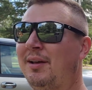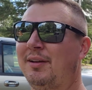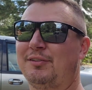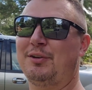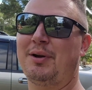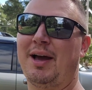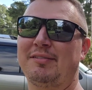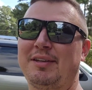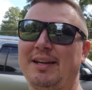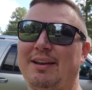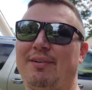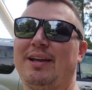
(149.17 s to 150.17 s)
So you guys
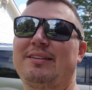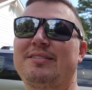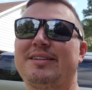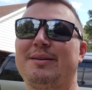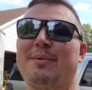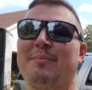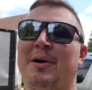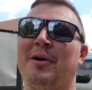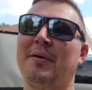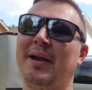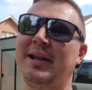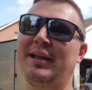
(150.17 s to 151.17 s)
didn't even get to see me mow
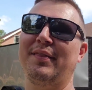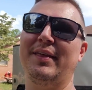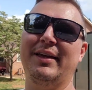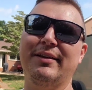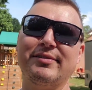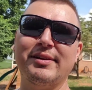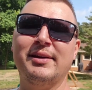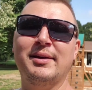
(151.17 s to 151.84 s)
any of this.